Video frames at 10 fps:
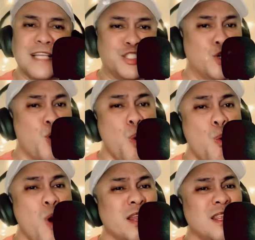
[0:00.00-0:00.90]
I don't
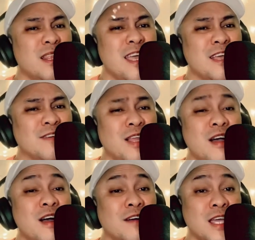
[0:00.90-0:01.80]
wanna leave
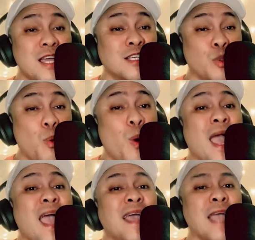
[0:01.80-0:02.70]
love this
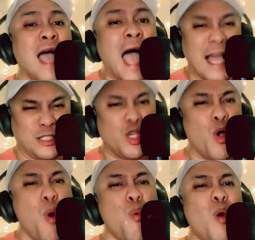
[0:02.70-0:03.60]
way. I
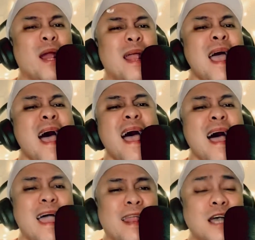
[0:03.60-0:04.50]
don't wanna
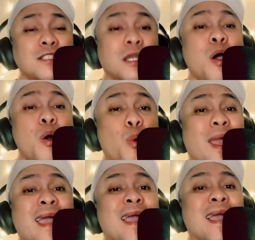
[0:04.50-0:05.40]
hide us
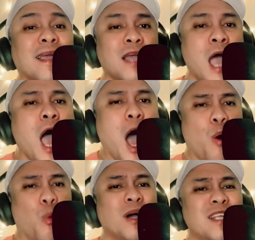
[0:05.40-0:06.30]
away. I
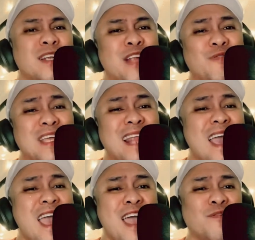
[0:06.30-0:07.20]
wonder if it
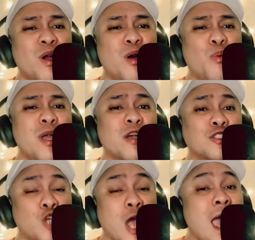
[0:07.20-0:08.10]
ever
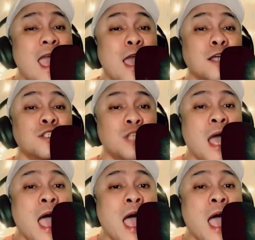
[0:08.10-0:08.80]
will change.